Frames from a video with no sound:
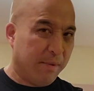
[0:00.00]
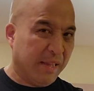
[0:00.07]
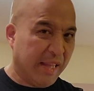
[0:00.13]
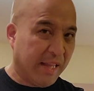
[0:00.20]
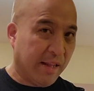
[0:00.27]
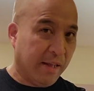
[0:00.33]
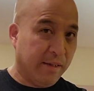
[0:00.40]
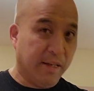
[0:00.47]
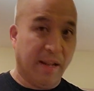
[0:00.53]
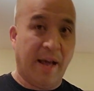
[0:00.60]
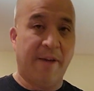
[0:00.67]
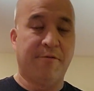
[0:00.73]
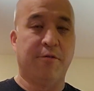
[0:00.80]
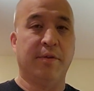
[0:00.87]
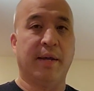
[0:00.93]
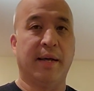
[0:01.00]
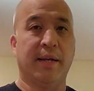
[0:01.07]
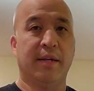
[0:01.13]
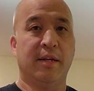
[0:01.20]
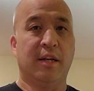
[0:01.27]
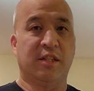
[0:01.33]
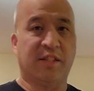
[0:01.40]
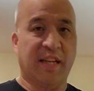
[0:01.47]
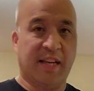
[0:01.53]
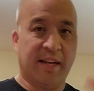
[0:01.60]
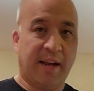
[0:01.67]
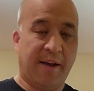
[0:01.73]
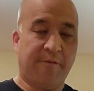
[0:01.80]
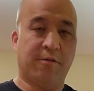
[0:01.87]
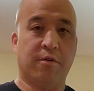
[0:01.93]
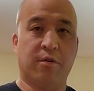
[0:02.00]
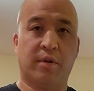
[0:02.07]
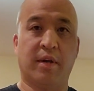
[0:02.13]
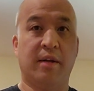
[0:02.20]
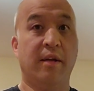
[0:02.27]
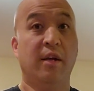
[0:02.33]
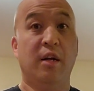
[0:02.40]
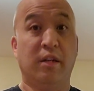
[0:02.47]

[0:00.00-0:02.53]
a little after that, a second after, okay?